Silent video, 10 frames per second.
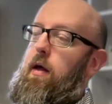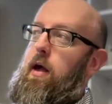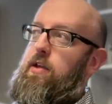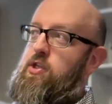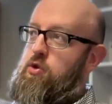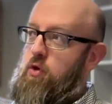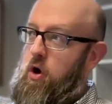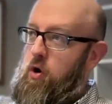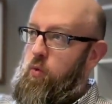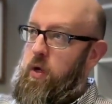a
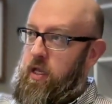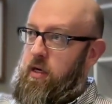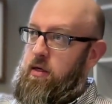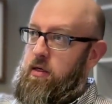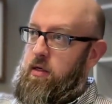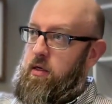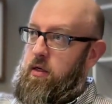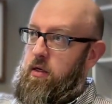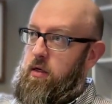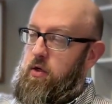strong wind
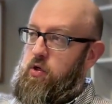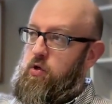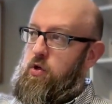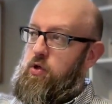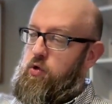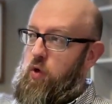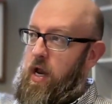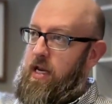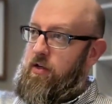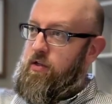tr-
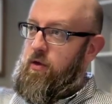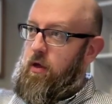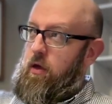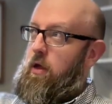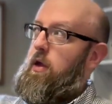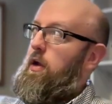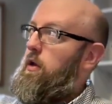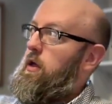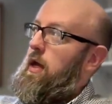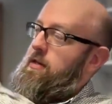trying to uh,
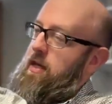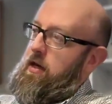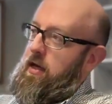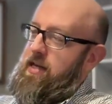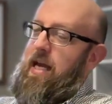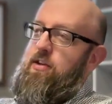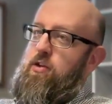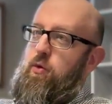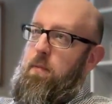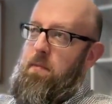att-
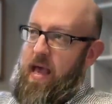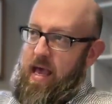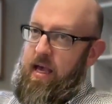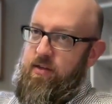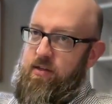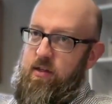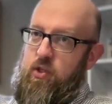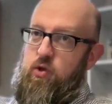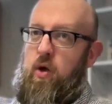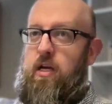to a mast that's
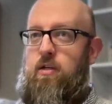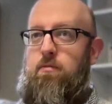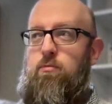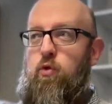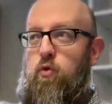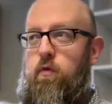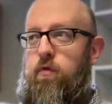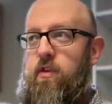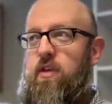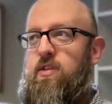trying to
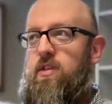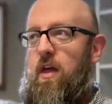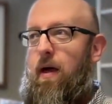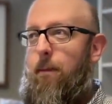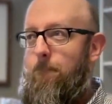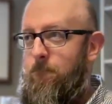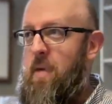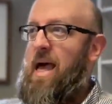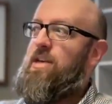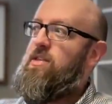move this
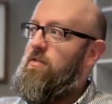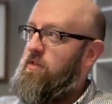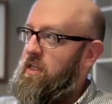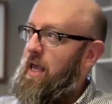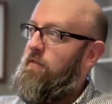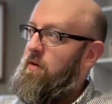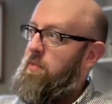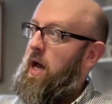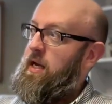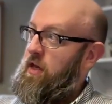massively heavy
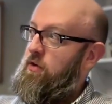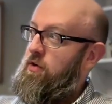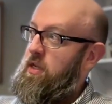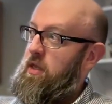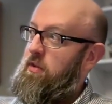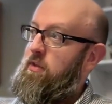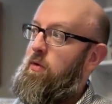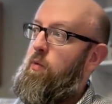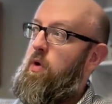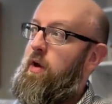body underneath
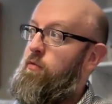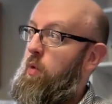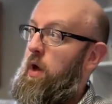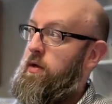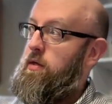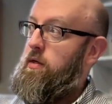would have what?